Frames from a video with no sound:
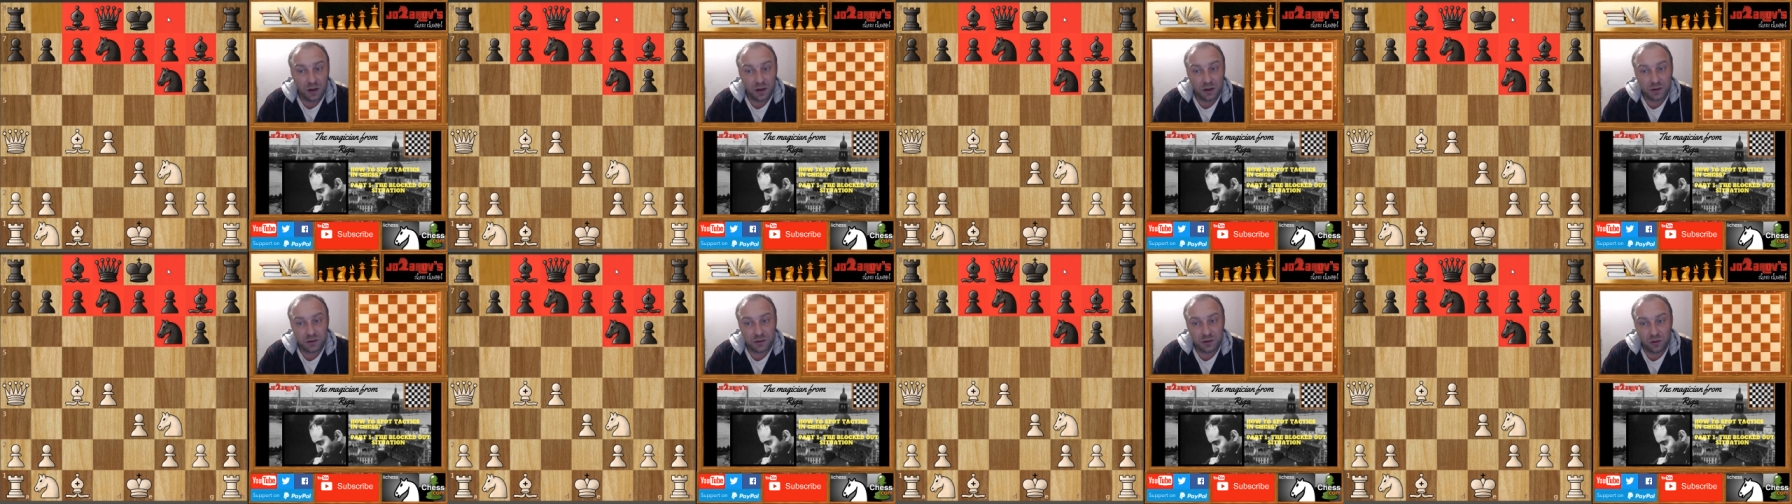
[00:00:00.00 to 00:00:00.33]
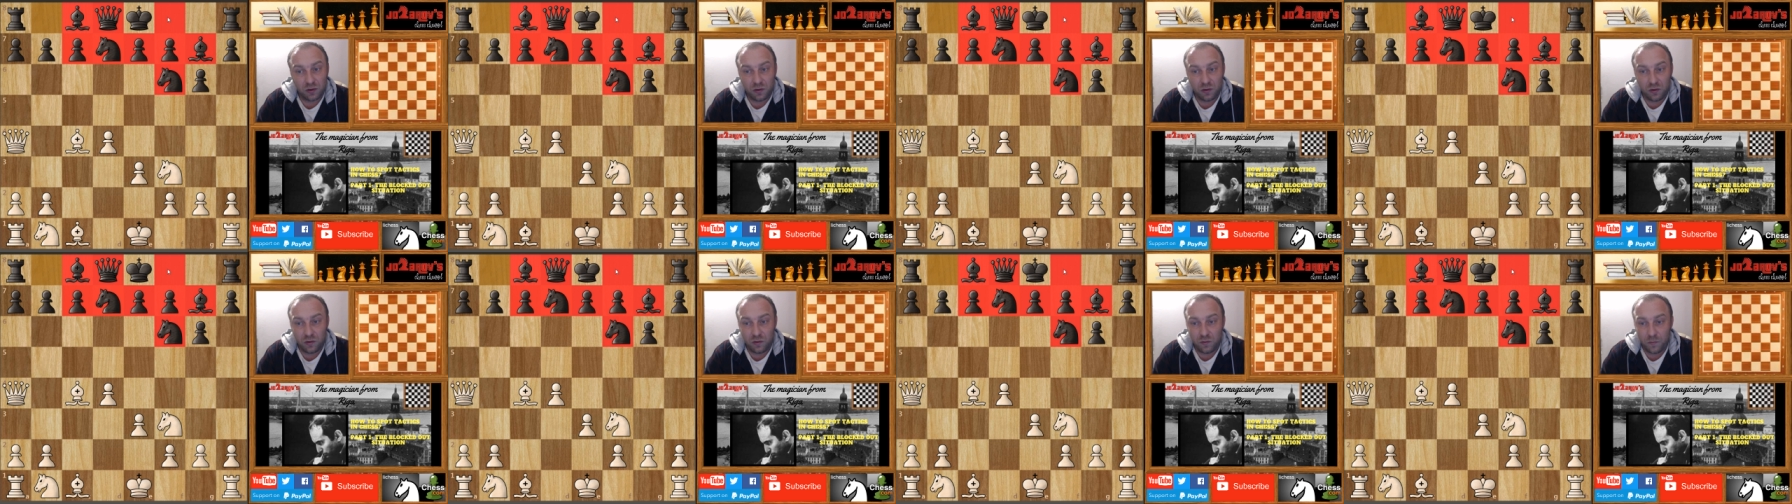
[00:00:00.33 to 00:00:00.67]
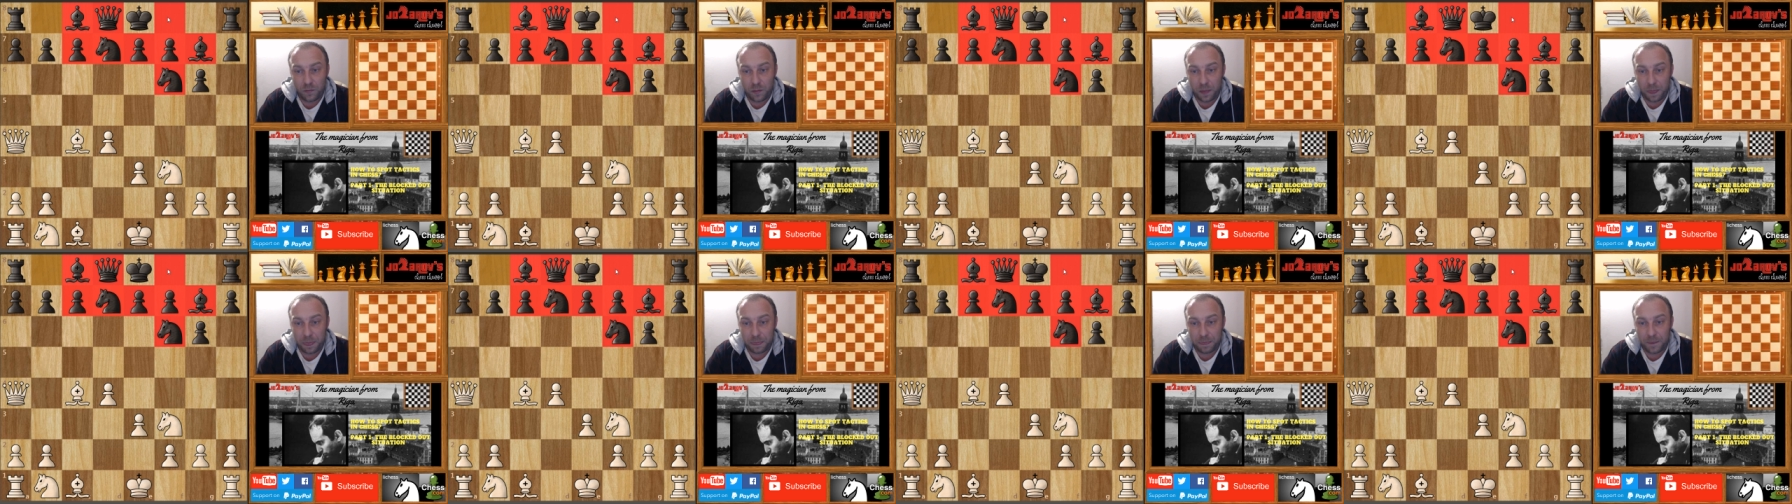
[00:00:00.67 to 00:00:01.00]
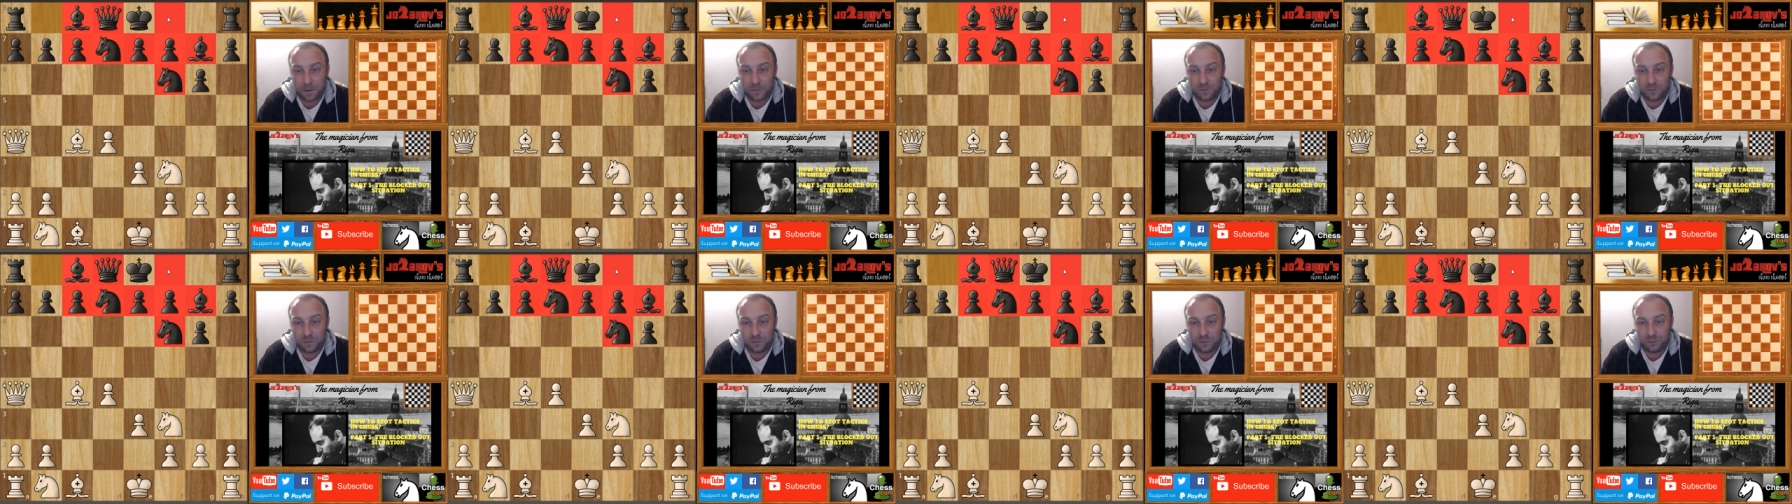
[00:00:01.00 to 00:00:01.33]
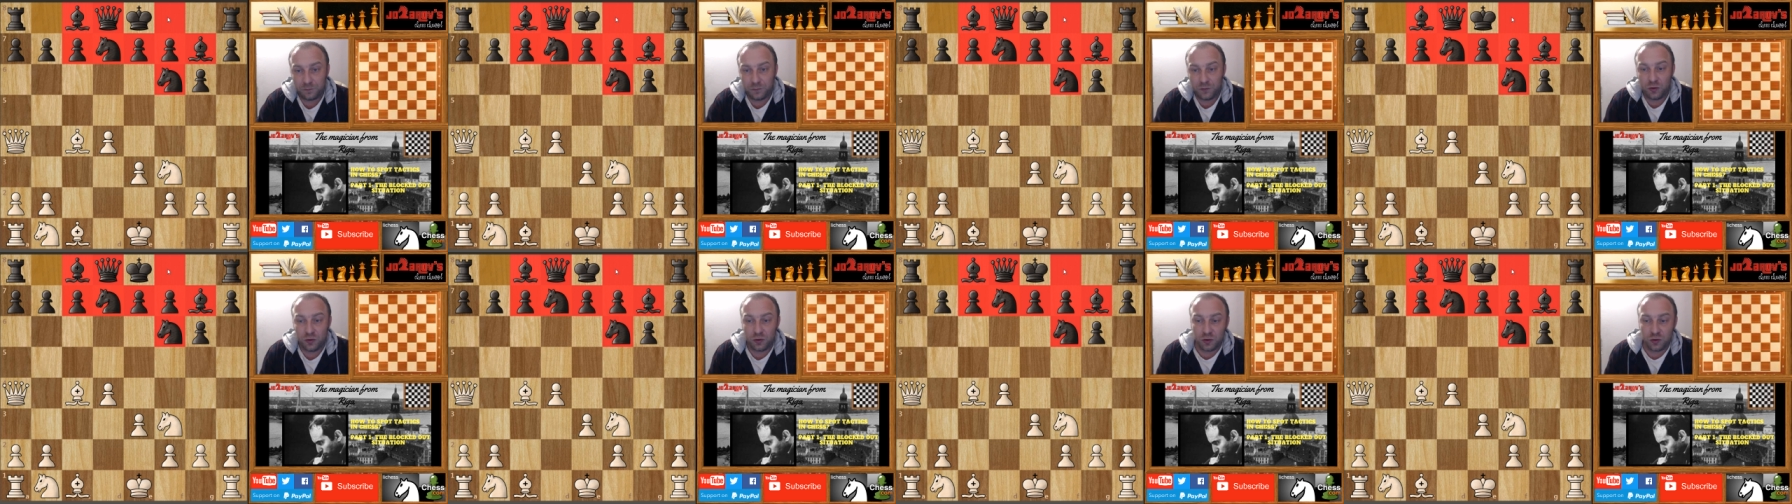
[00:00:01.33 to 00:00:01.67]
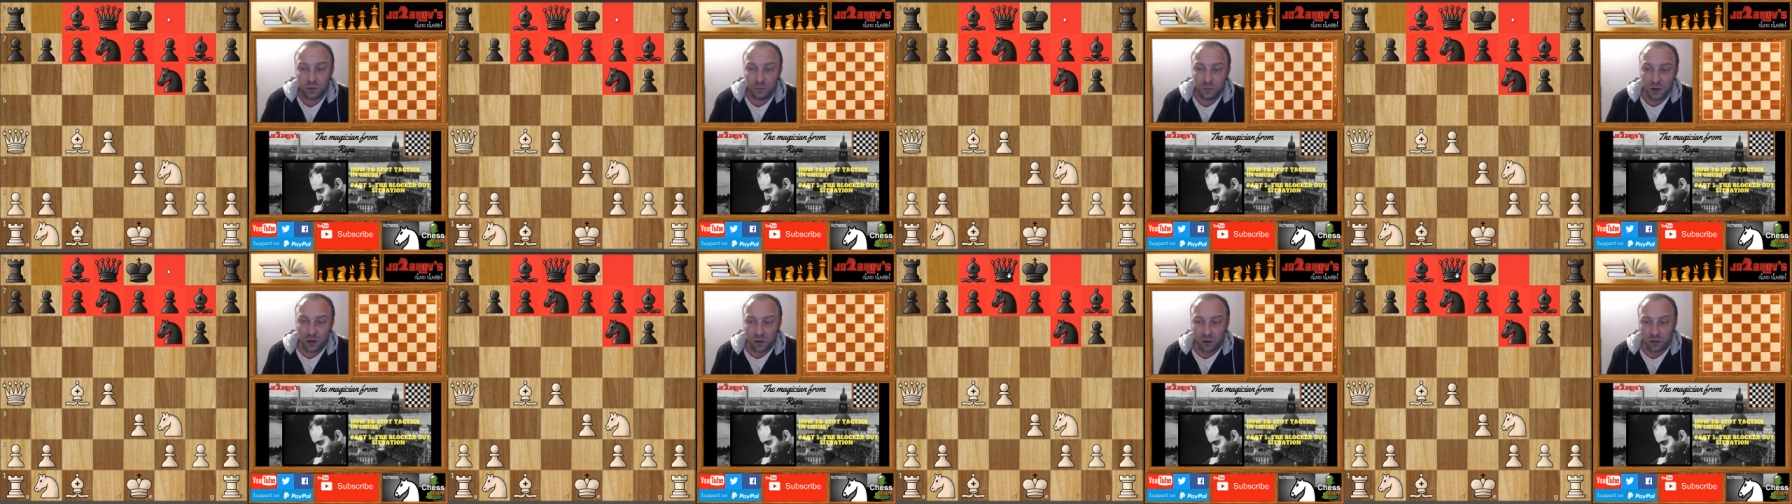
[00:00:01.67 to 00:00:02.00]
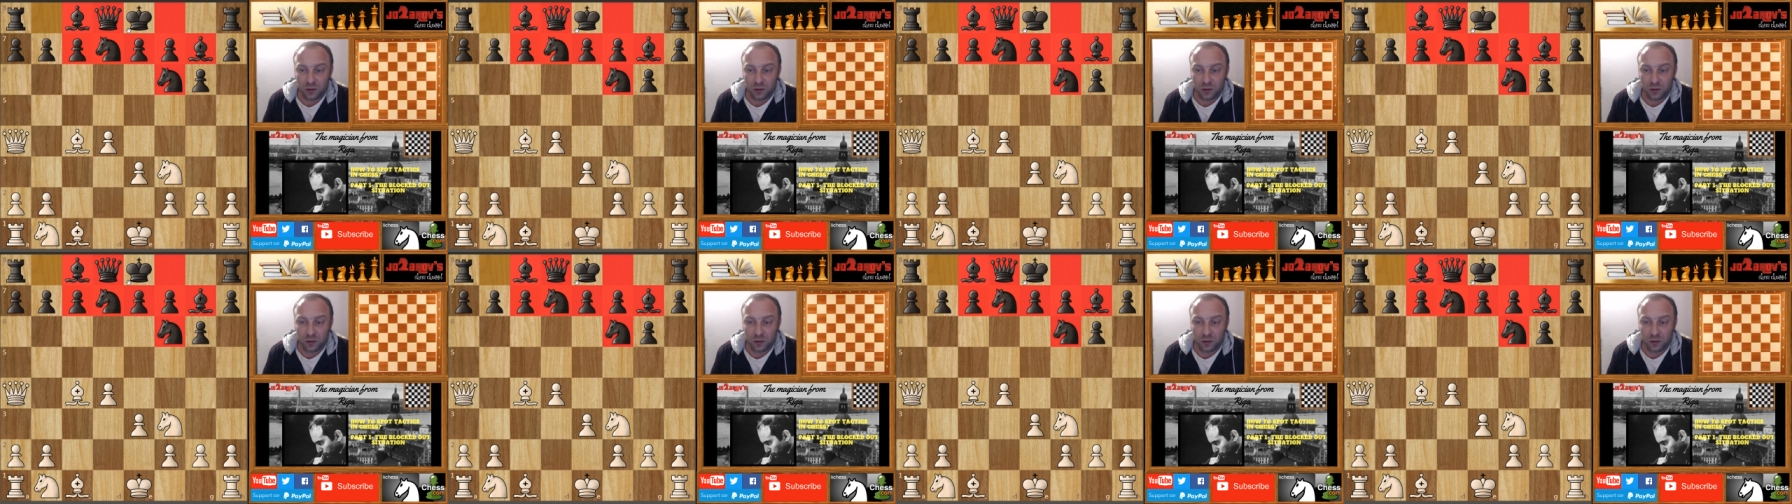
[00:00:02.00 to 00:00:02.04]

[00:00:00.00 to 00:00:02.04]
so um, you should be